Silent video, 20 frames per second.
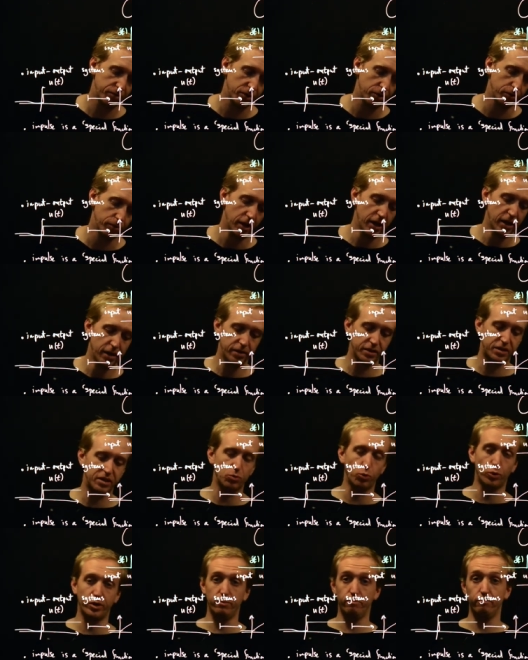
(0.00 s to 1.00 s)
So this
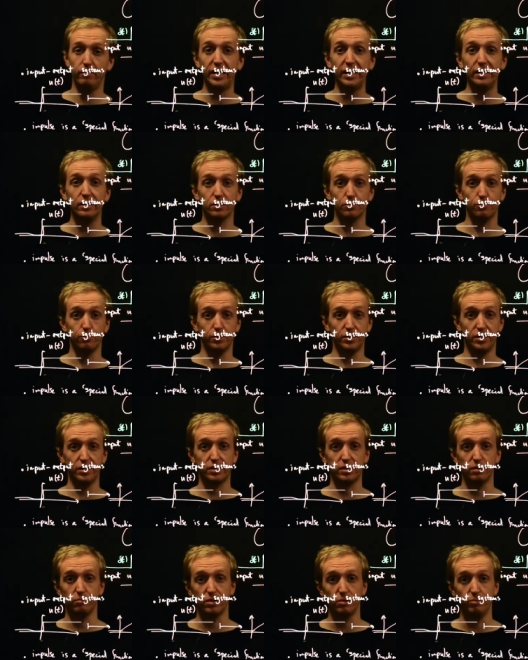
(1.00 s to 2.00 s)
is what it means for a
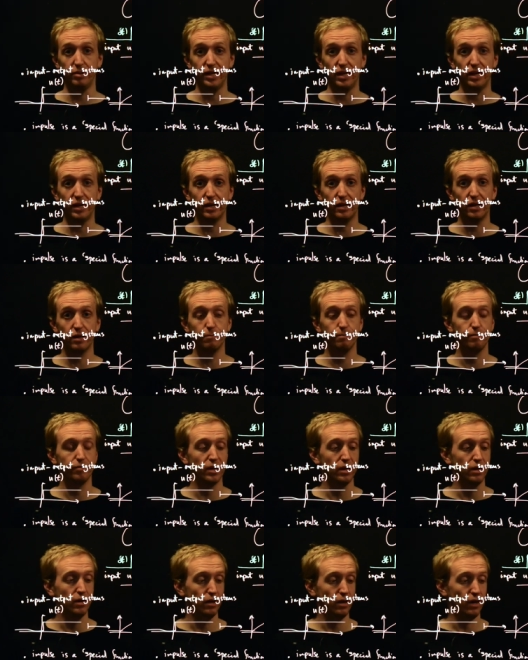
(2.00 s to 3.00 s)
system to be linear,
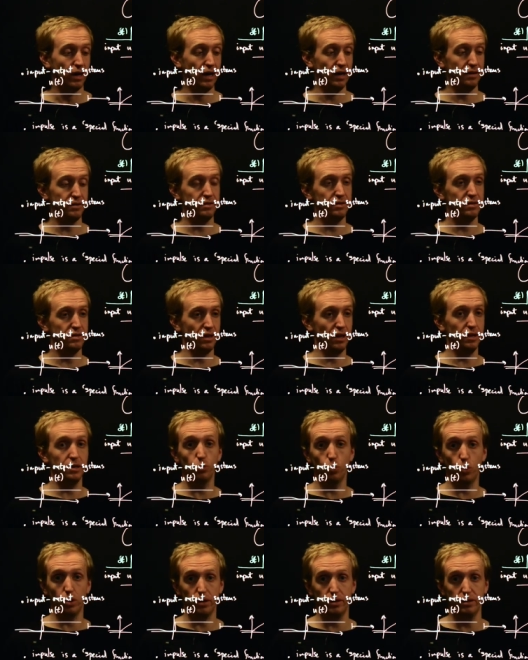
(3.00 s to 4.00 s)
and
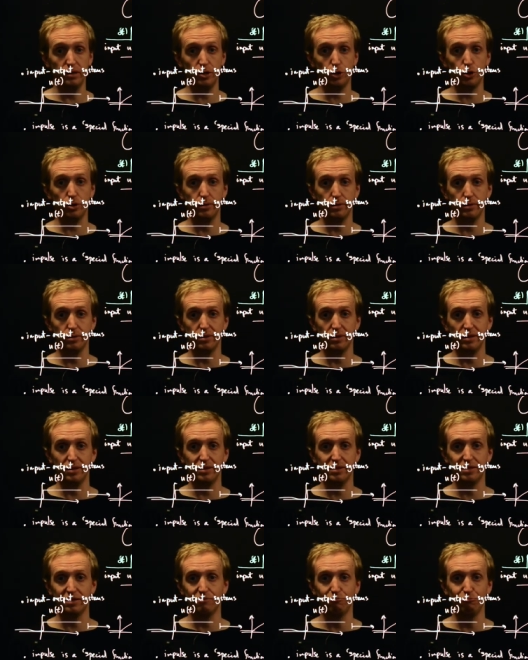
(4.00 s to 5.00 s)
under what conditions
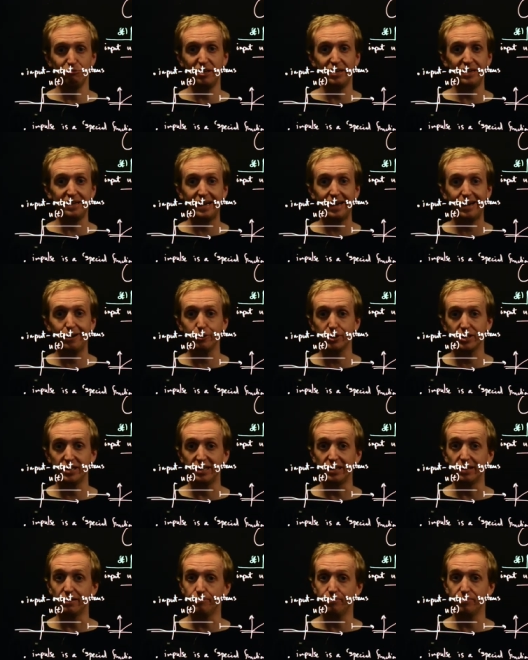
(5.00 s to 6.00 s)
is
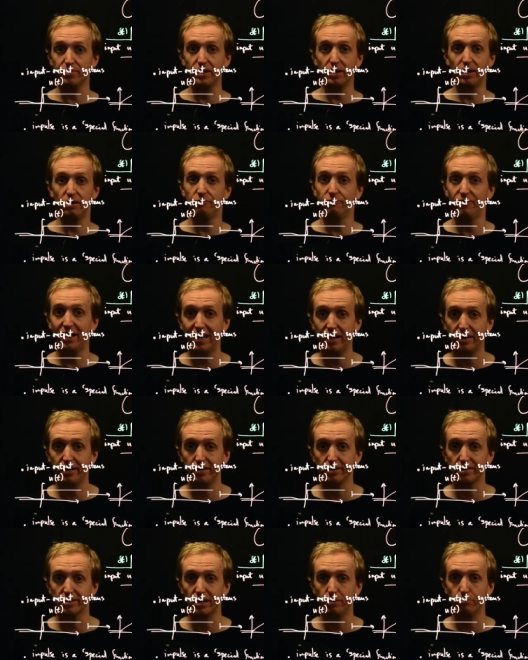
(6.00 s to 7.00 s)
linearity a
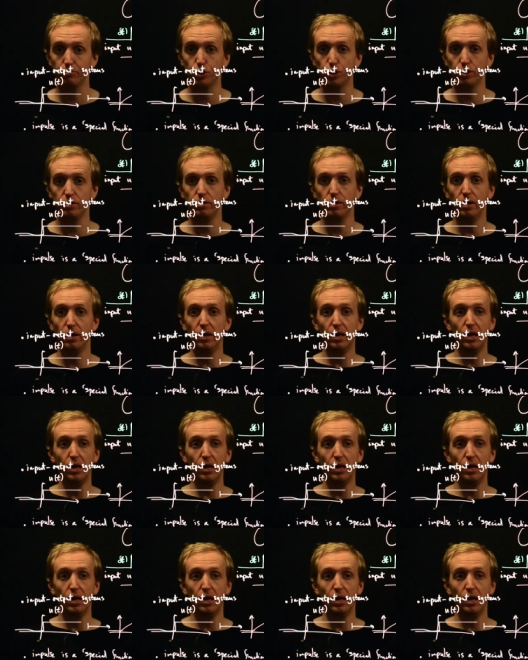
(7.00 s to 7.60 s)
valid assumption?